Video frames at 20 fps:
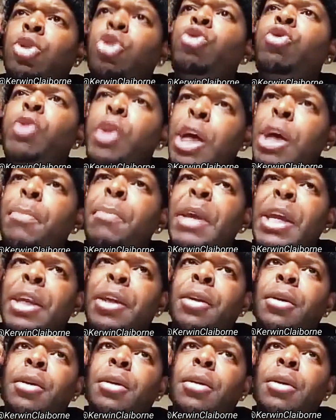Do you hear
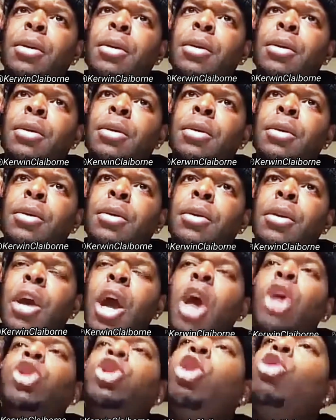me? Yeah,
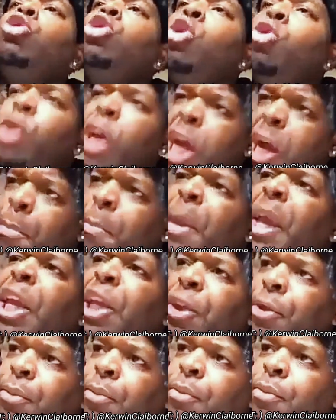ma'am. Do you hear
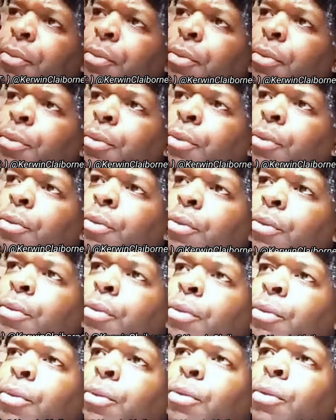me? Yes,
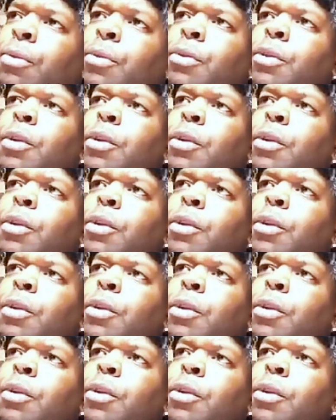ma'am.